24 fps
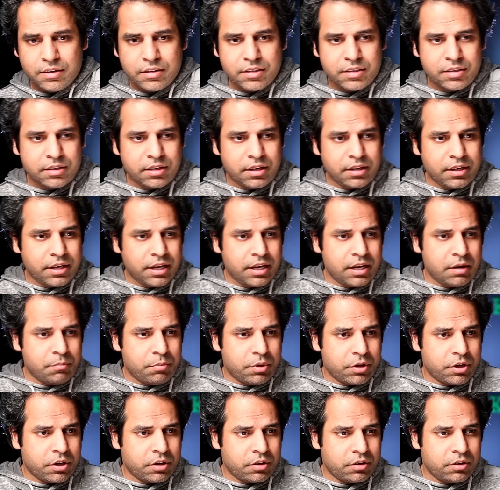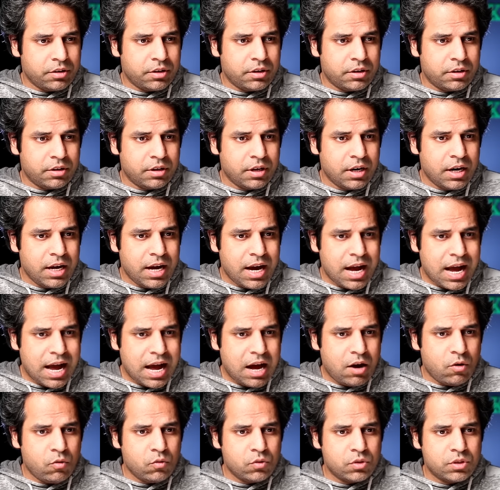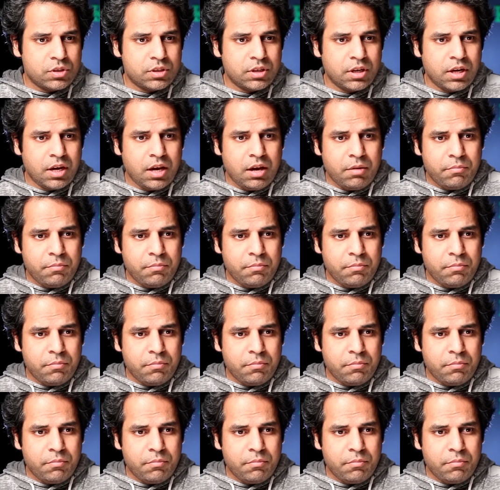Sun in a particular house,